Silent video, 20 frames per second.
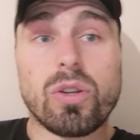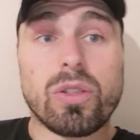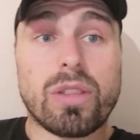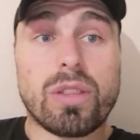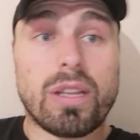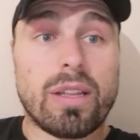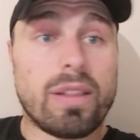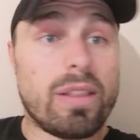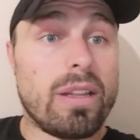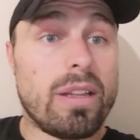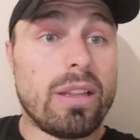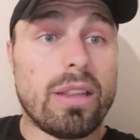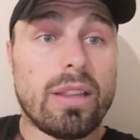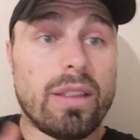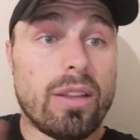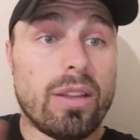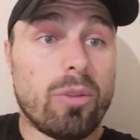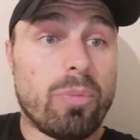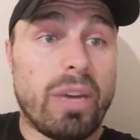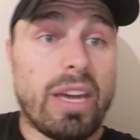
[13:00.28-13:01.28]

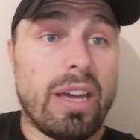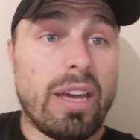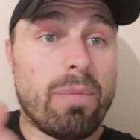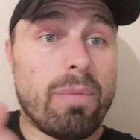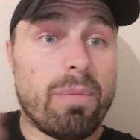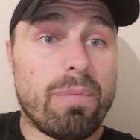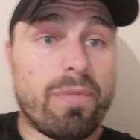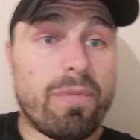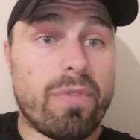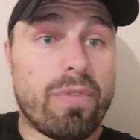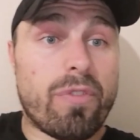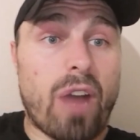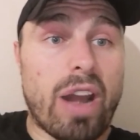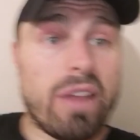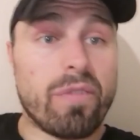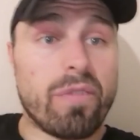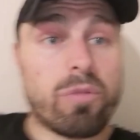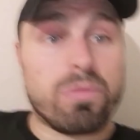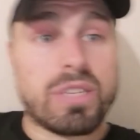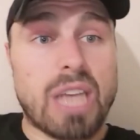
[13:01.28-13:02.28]
they'll be threatening
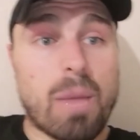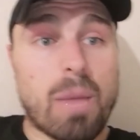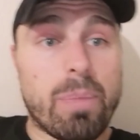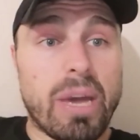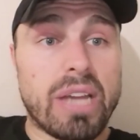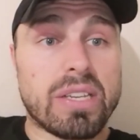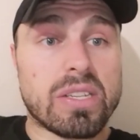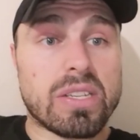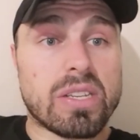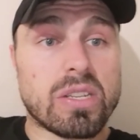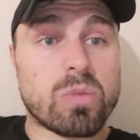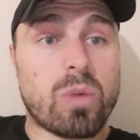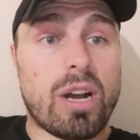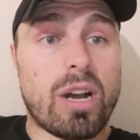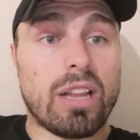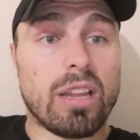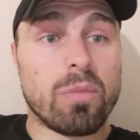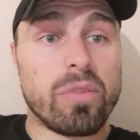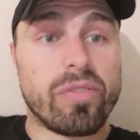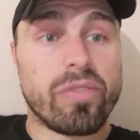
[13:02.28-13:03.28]
from set pieces as
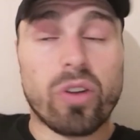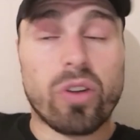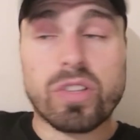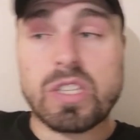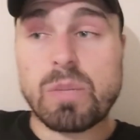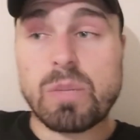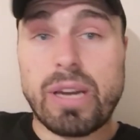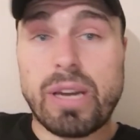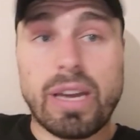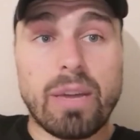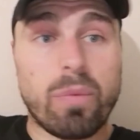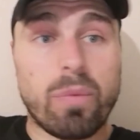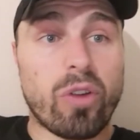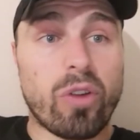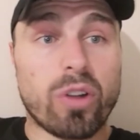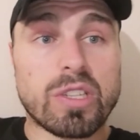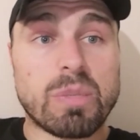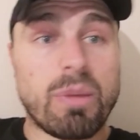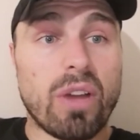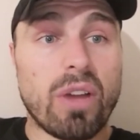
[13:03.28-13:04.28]
well. And we've got to
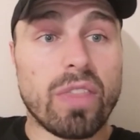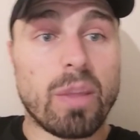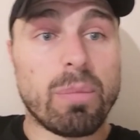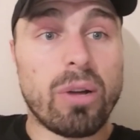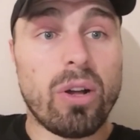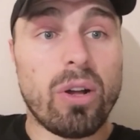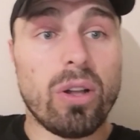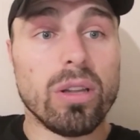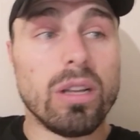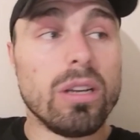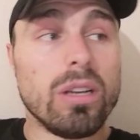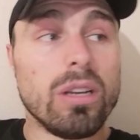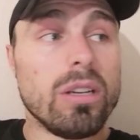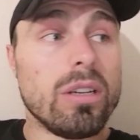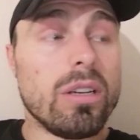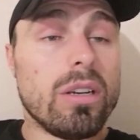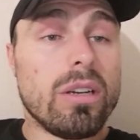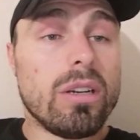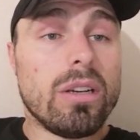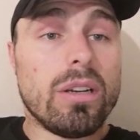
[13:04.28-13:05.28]
be on the ball.
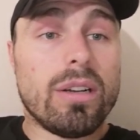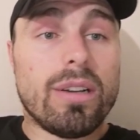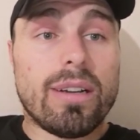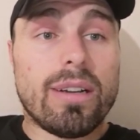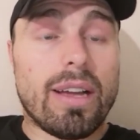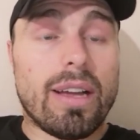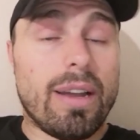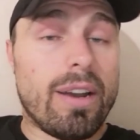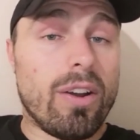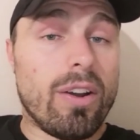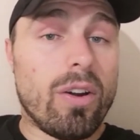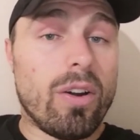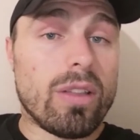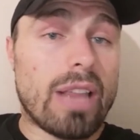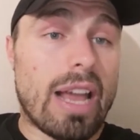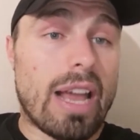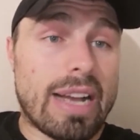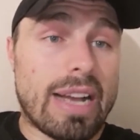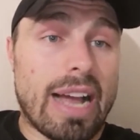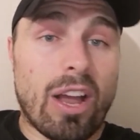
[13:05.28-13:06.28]
And
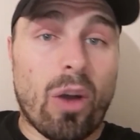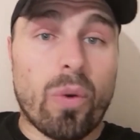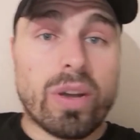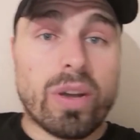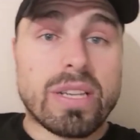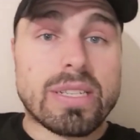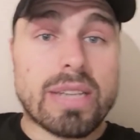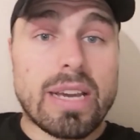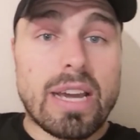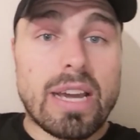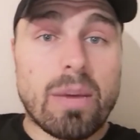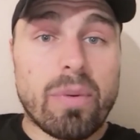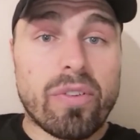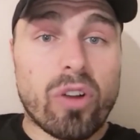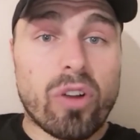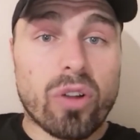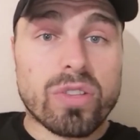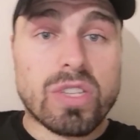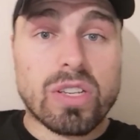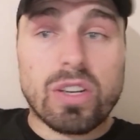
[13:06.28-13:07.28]
like I always say, we've
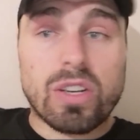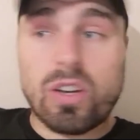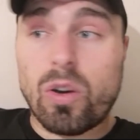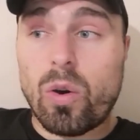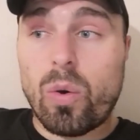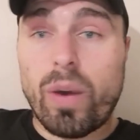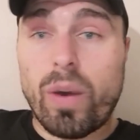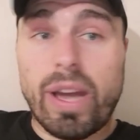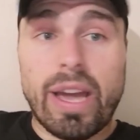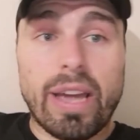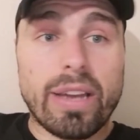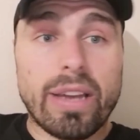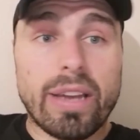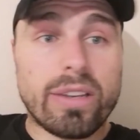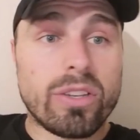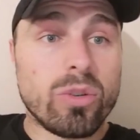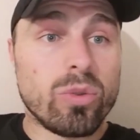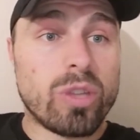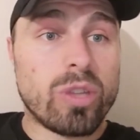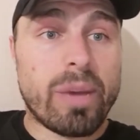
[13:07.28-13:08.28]
got to go away,
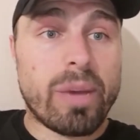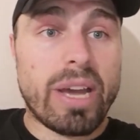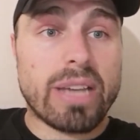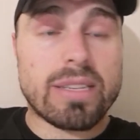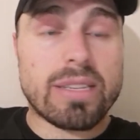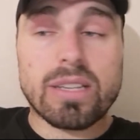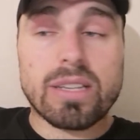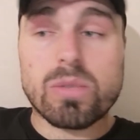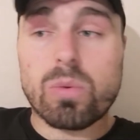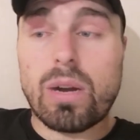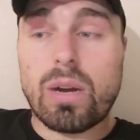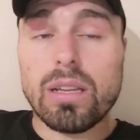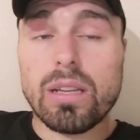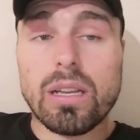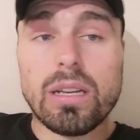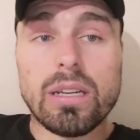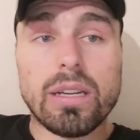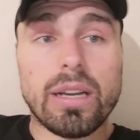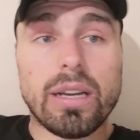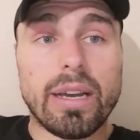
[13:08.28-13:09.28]
do the basics well,
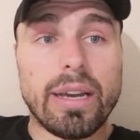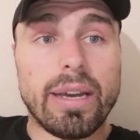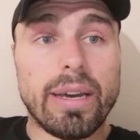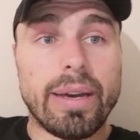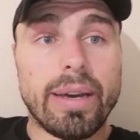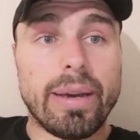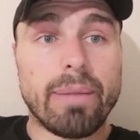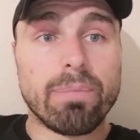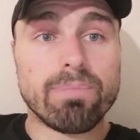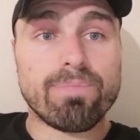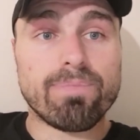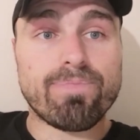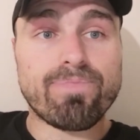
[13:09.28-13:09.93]
and